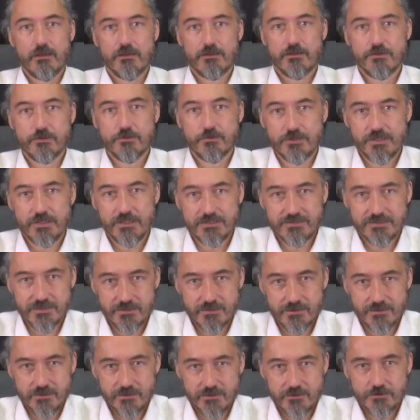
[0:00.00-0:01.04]
So there's
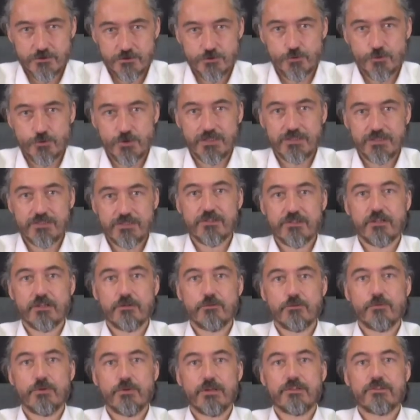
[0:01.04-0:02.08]
a
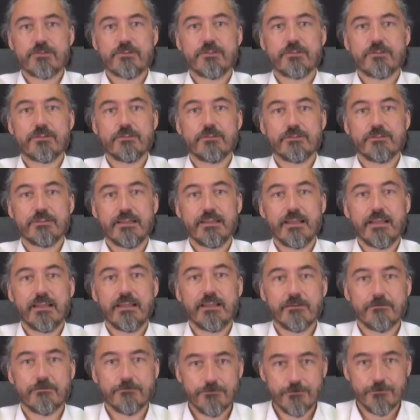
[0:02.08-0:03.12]
transgenerational
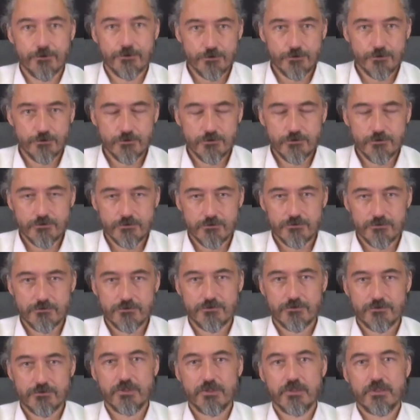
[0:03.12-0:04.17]
data flow
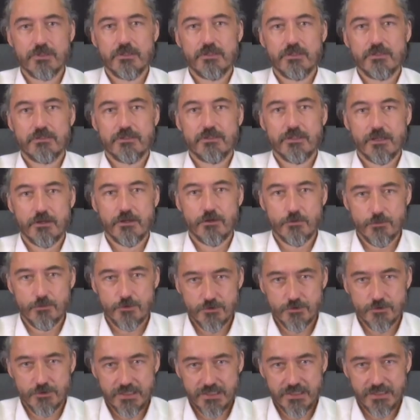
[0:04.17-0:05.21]
that
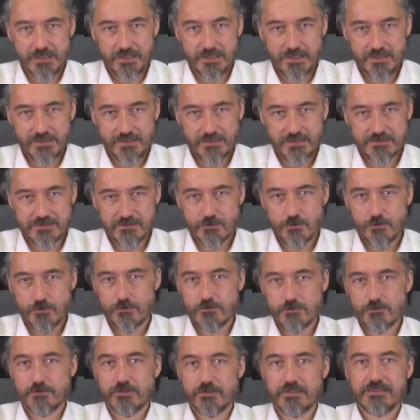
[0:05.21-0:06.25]
communicates
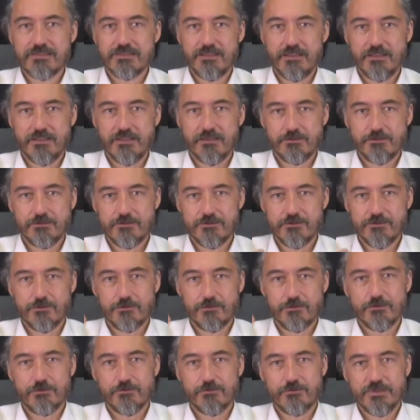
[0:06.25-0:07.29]
all the skills,
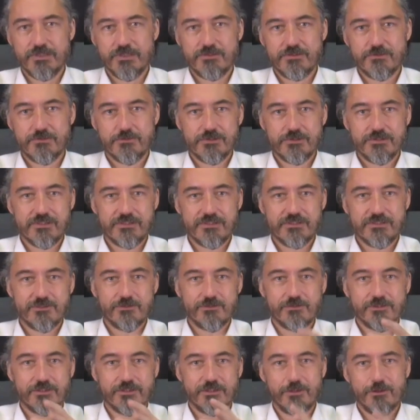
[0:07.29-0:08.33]
all the resources,
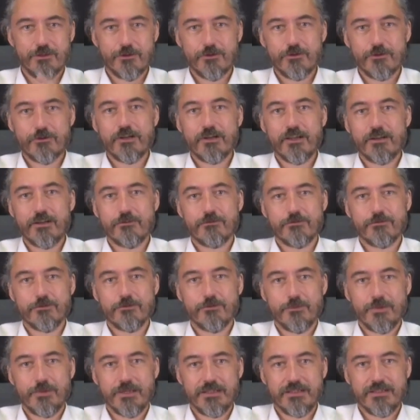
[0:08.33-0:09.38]
all the learning of
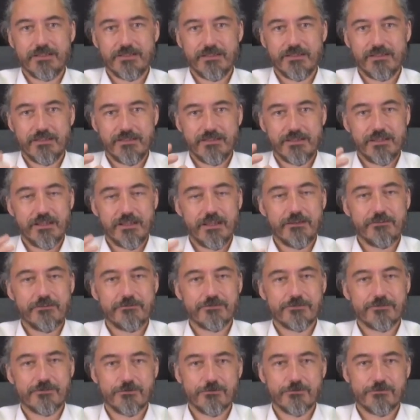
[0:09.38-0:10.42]
humanity and life
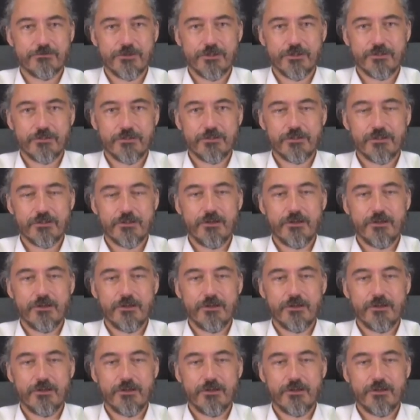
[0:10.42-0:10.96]
so far.